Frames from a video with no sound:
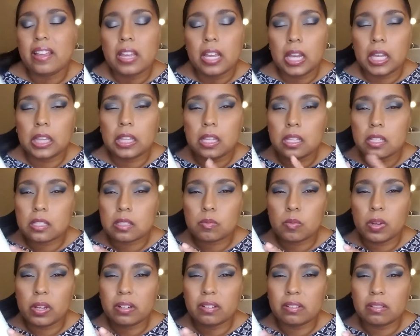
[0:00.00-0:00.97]
And this
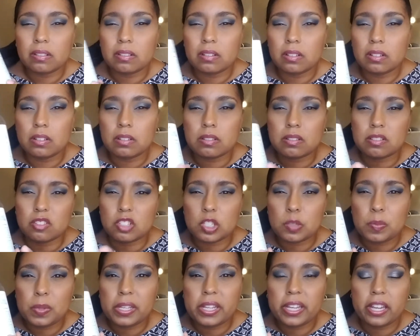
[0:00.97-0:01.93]
one, just
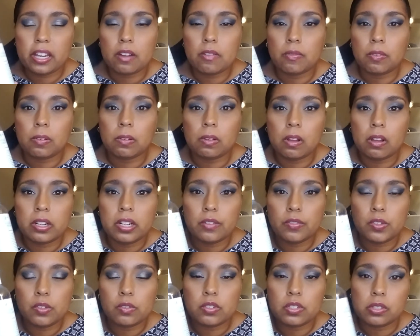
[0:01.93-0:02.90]
be careful on if
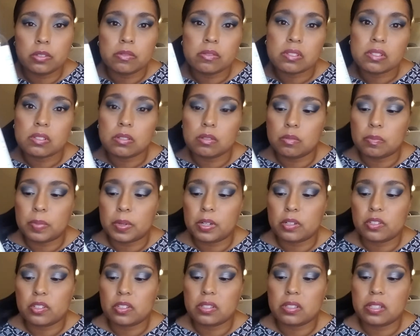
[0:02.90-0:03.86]
you choose to
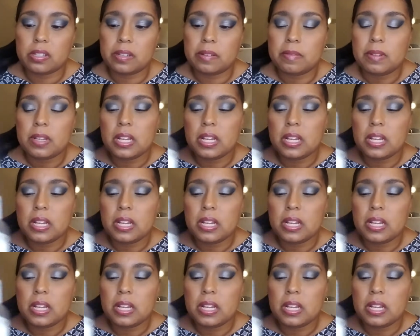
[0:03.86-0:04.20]
purchase it.